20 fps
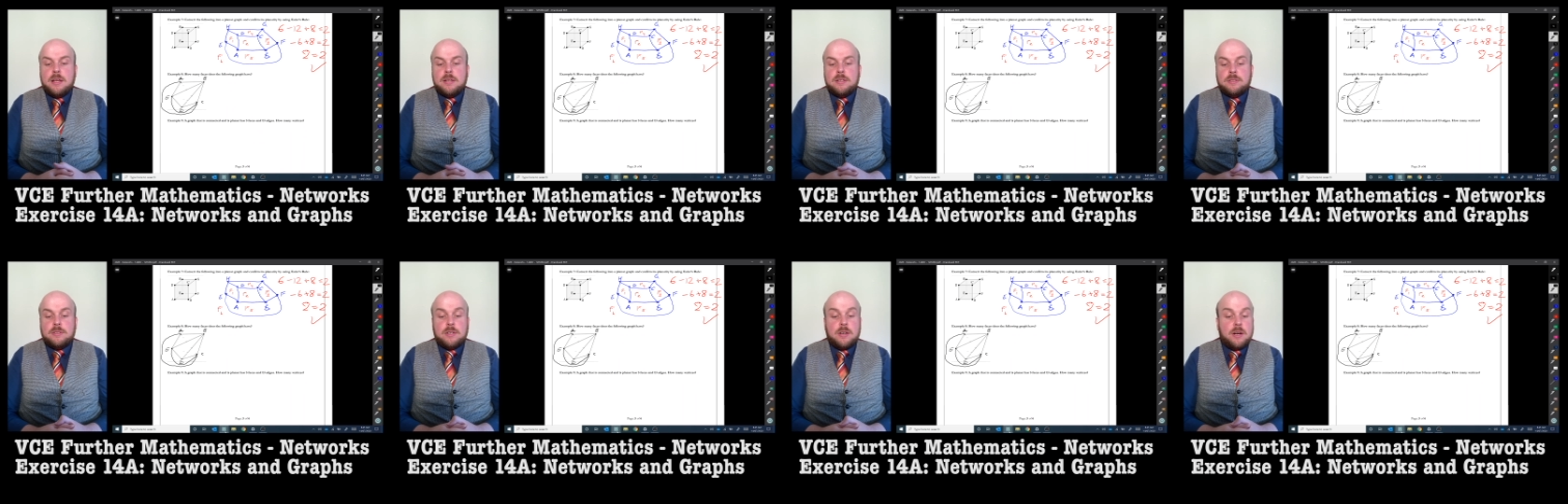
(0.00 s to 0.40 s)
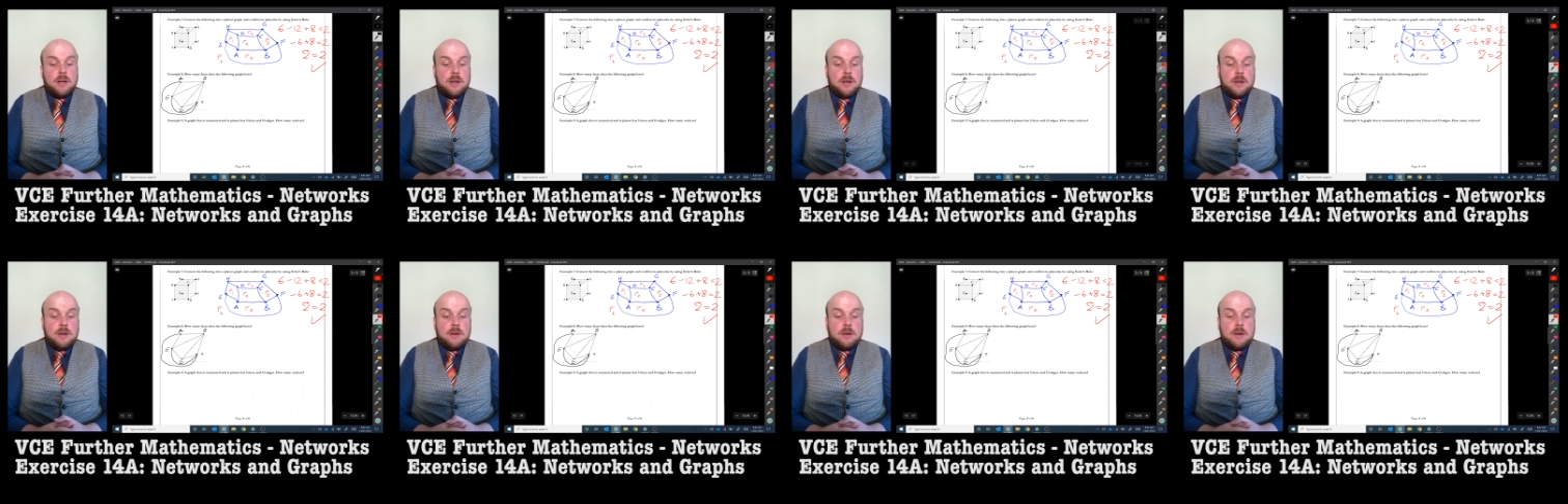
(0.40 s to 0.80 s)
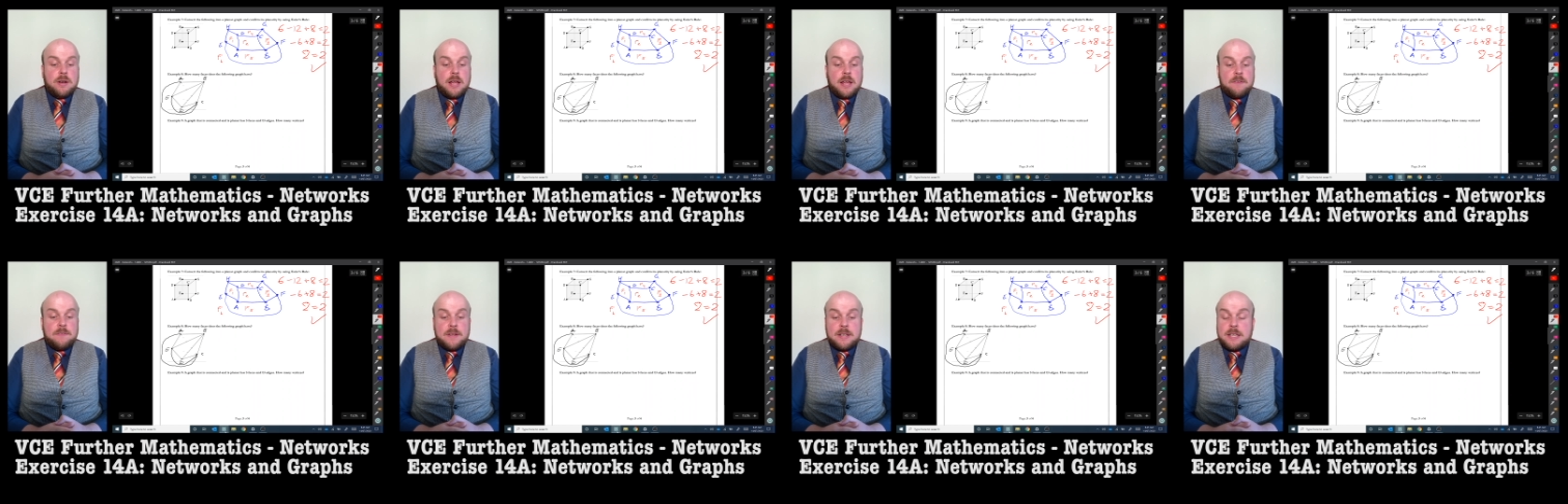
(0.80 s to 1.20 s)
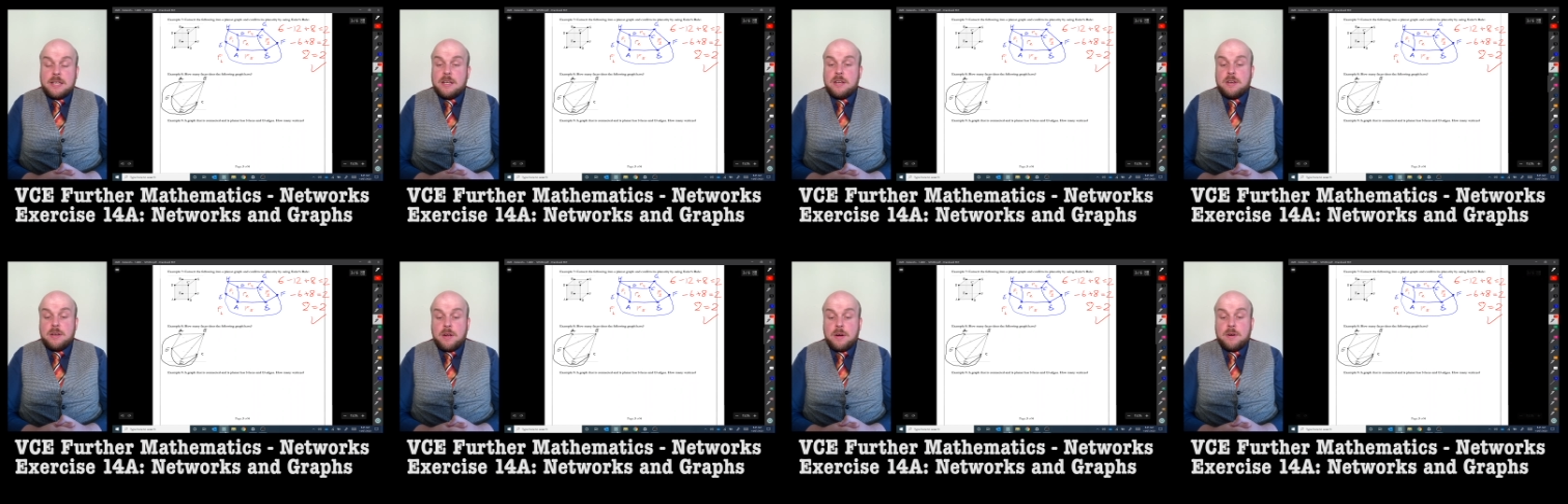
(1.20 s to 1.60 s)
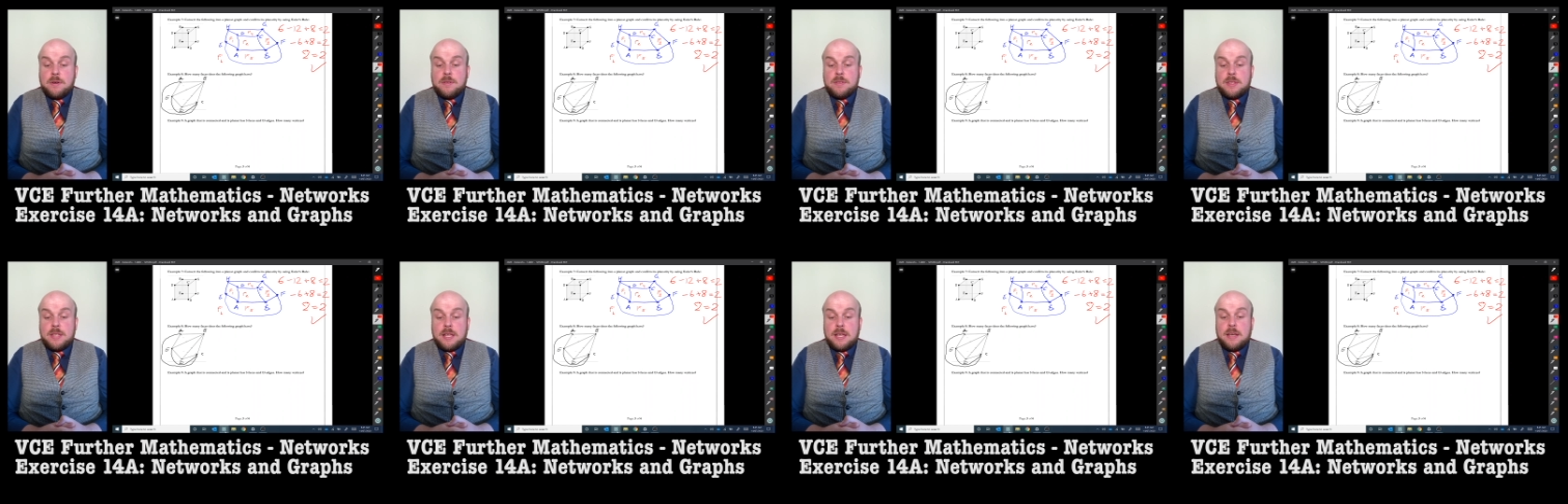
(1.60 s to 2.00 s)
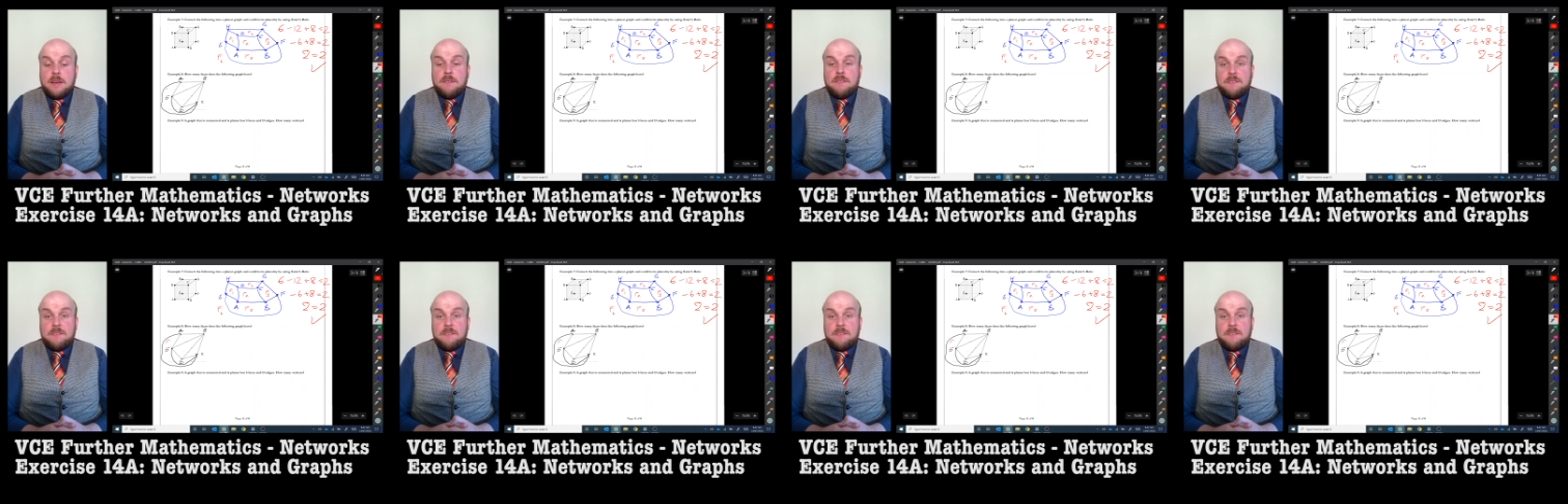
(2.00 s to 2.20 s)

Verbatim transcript: So if I didn't know the